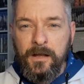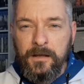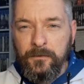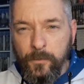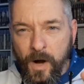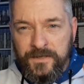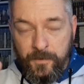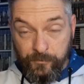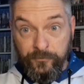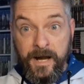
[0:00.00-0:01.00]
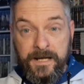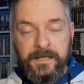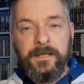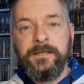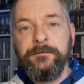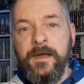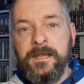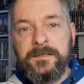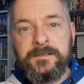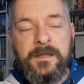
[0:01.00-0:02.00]
are quite sort of bright and in your
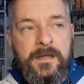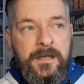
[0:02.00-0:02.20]
face,